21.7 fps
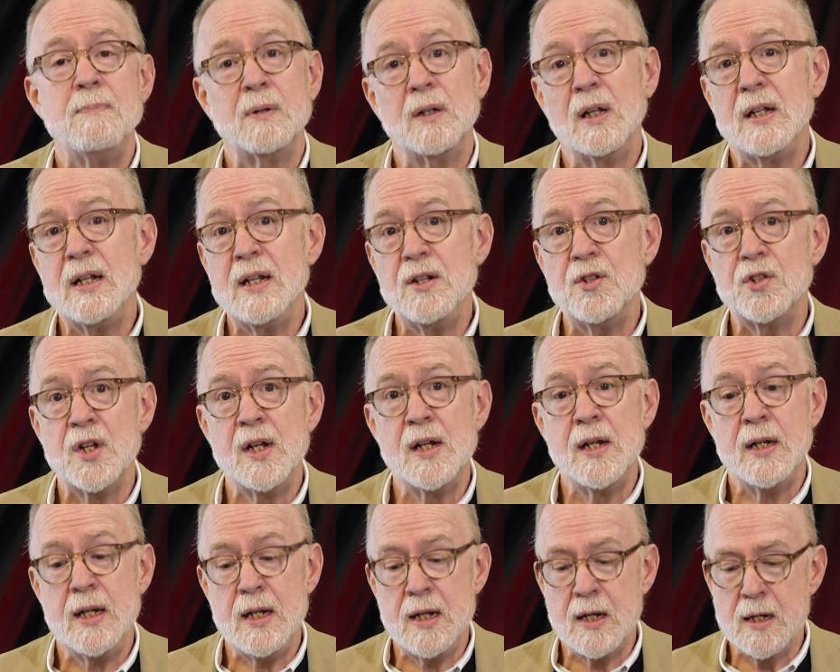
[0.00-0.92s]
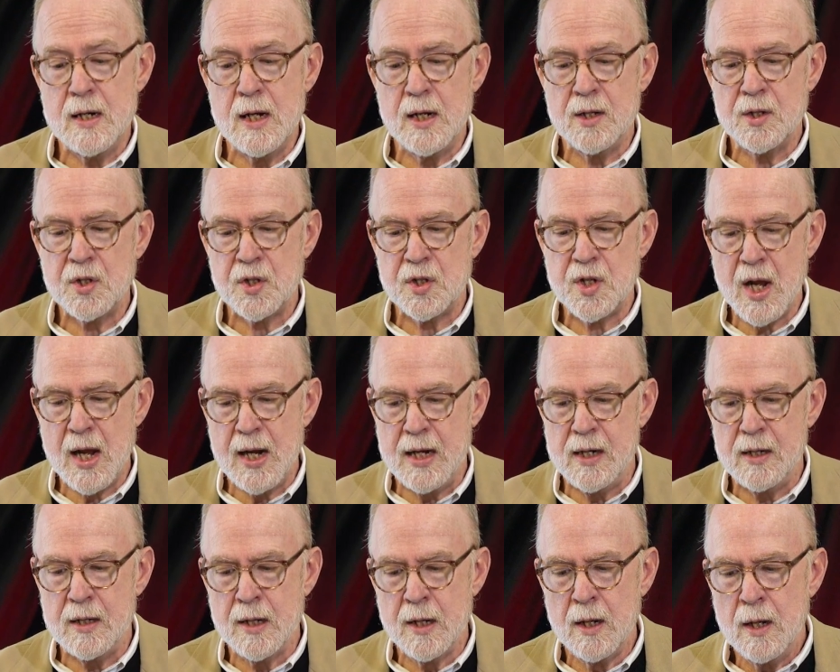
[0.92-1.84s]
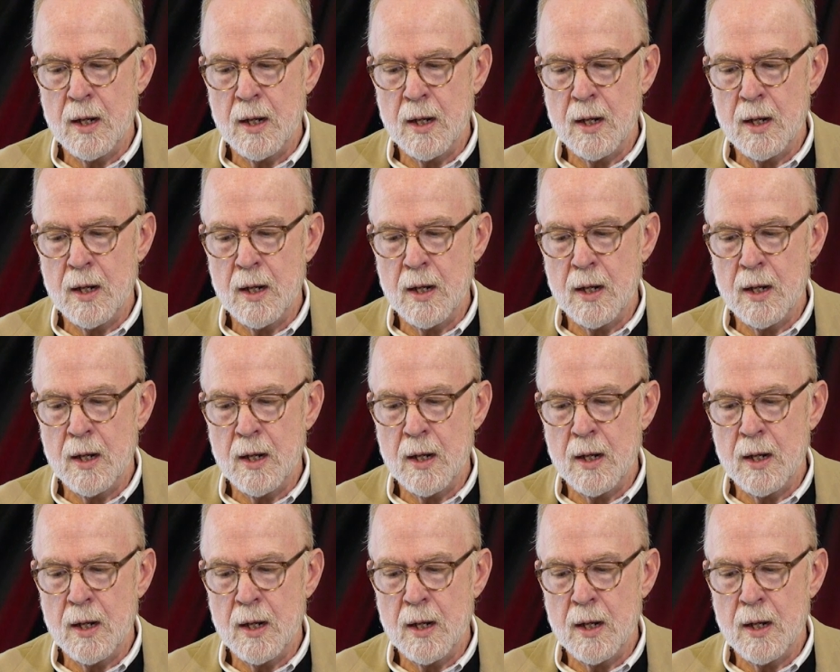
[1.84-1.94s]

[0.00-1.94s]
pleasing in his sight.